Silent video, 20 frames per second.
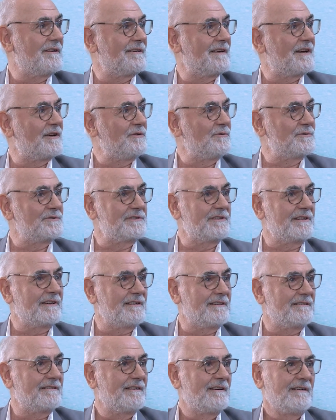they're using
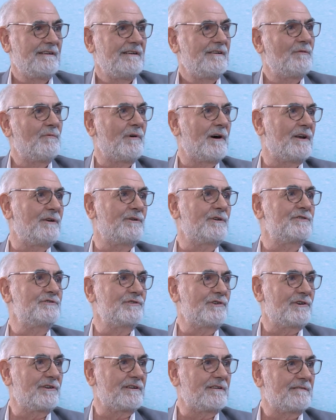it. Why not
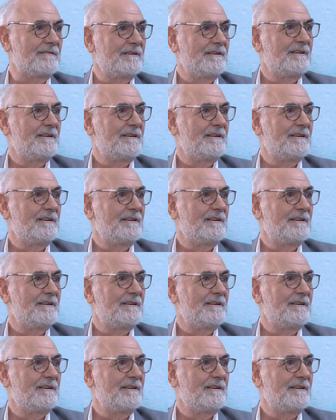Jordan?